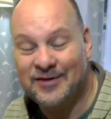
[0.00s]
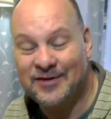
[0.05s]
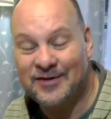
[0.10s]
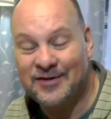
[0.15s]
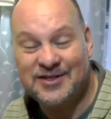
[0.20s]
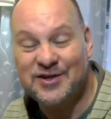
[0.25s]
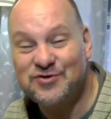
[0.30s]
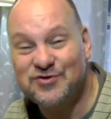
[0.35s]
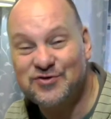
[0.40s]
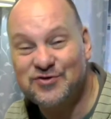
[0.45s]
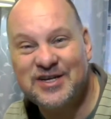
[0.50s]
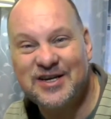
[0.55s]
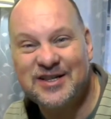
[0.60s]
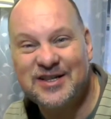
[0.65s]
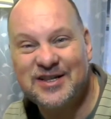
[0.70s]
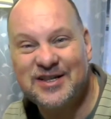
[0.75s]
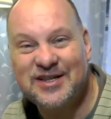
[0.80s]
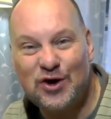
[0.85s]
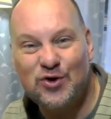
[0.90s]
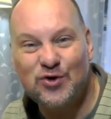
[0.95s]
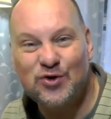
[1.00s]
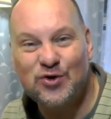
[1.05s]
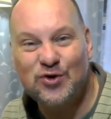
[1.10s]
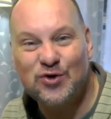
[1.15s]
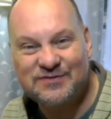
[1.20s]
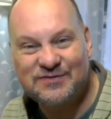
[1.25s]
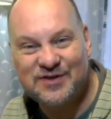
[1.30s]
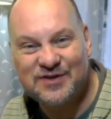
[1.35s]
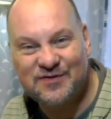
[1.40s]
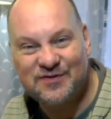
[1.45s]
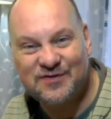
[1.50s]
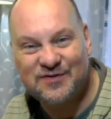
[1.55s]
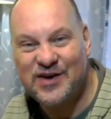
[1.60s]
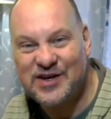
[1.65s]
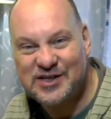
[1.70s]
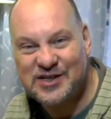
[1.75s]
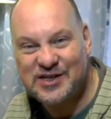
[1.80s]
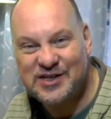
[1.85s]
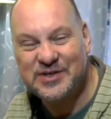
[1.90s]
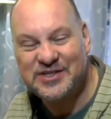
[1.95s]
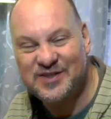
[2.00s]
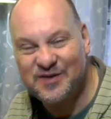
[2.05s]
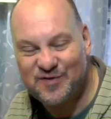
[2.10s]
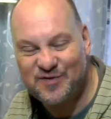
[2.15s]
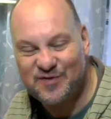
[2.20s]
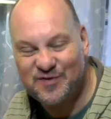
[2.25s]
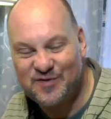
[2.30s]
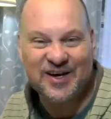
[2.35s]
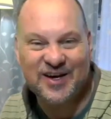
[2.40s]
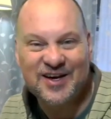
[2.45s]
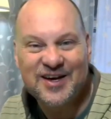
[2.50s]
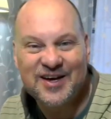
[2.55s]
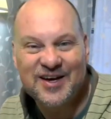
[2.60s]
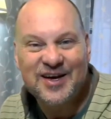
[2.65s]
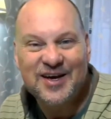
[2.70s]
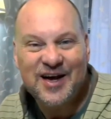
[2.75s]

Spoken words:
it's interesting that Luke gives very specific